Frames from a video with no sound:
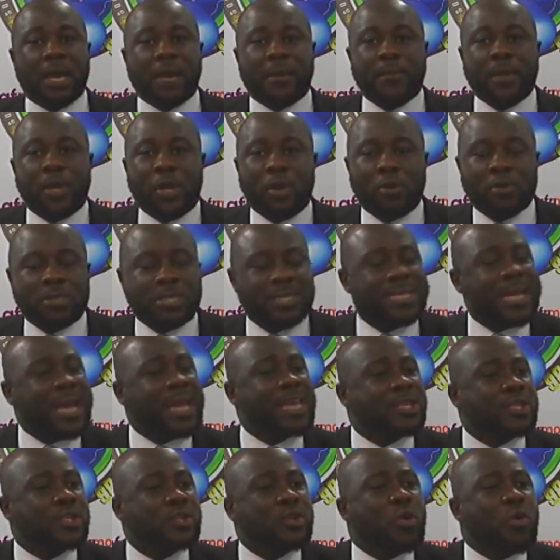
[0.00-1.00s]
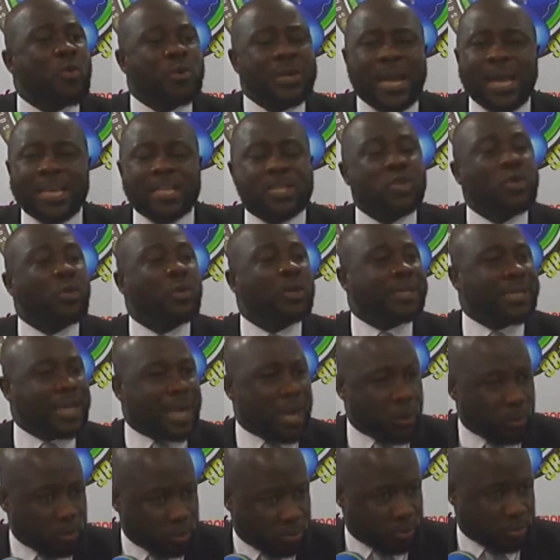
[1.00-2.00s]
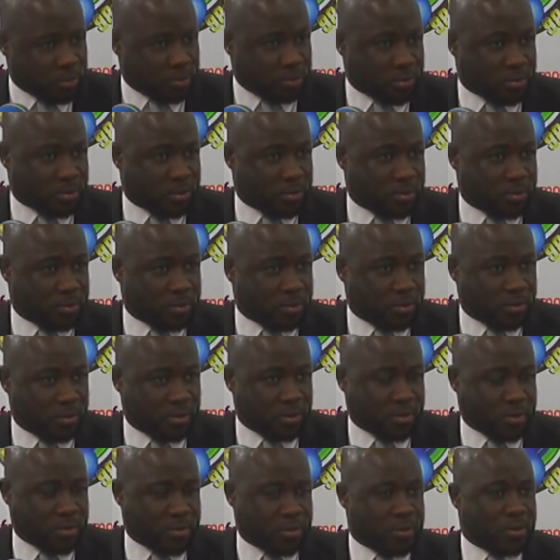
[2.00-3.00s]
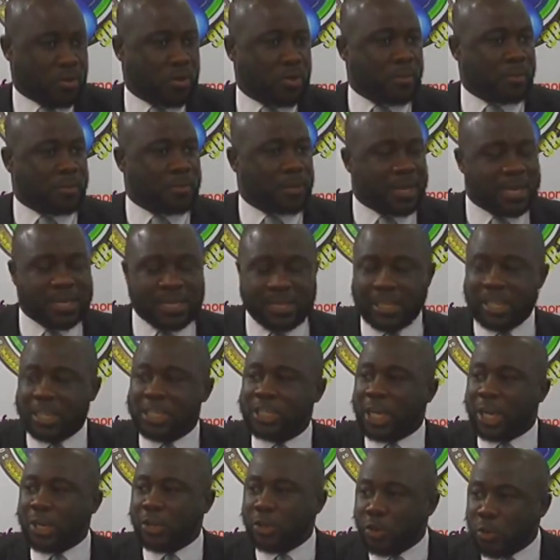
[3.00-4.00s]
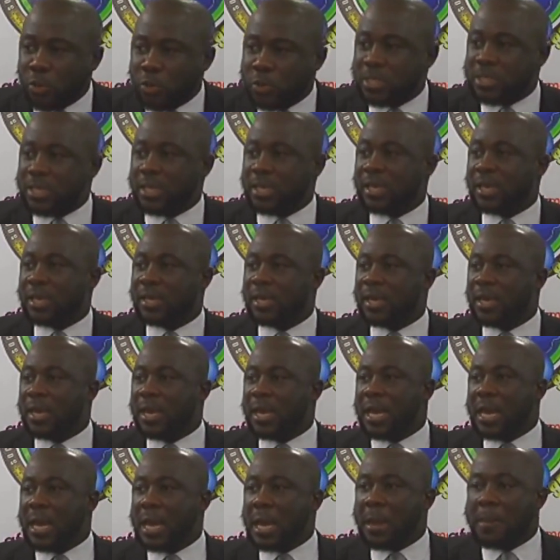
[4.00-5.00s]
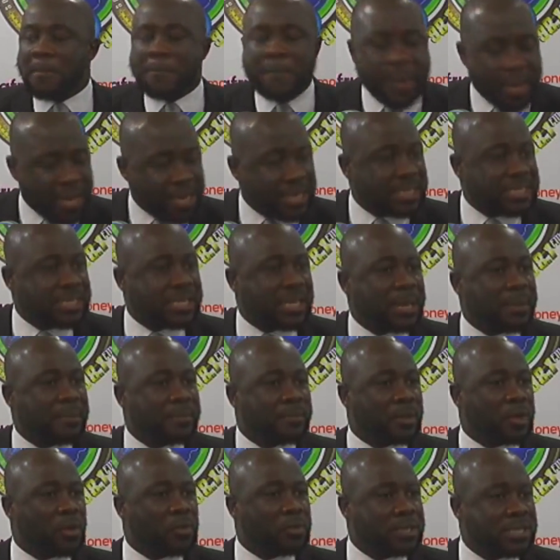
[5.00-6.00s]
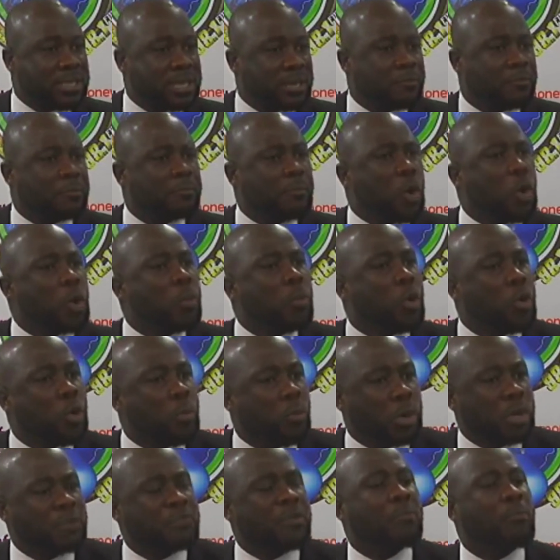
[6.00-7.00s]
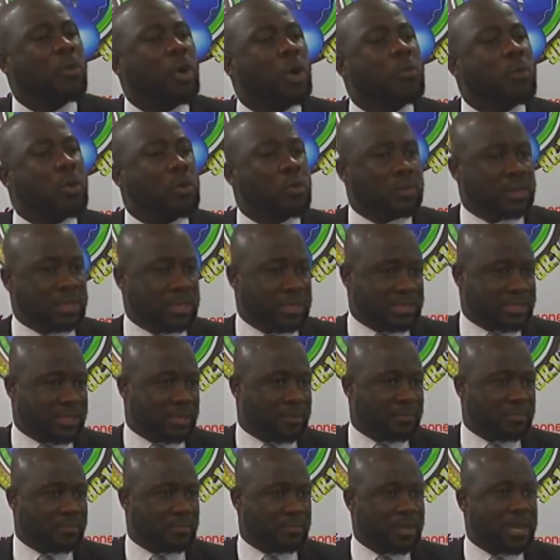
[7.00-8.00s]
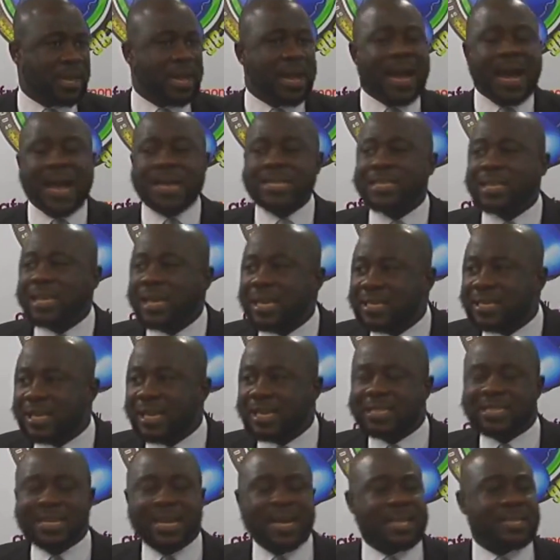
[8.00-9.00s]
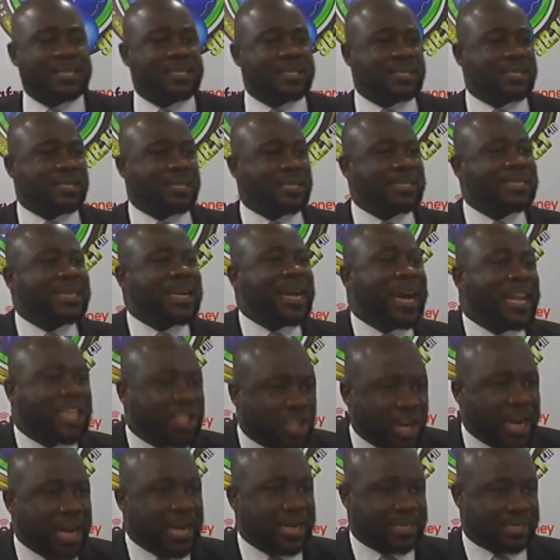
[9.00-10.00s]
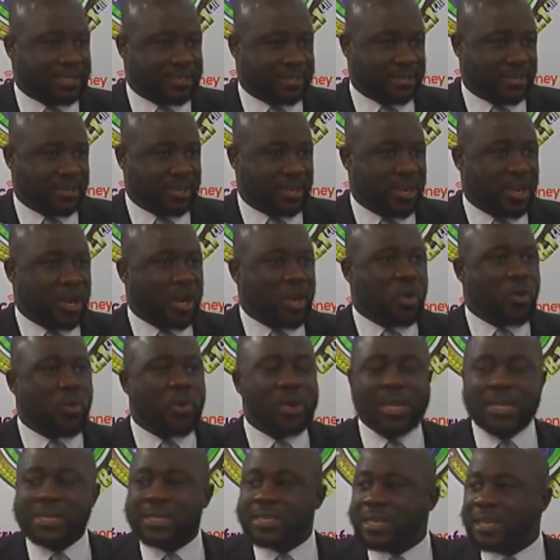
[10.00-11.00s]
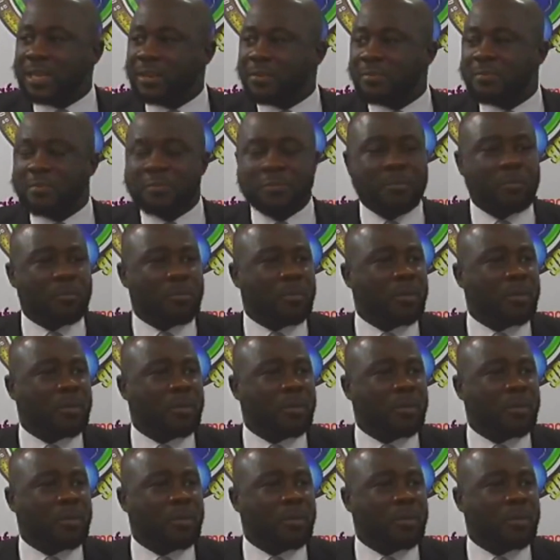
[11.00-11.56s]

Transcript: Because there is no doubt, Dija, you know, say parents them don't save boku money from boku things them. As recent as scratch card, where they save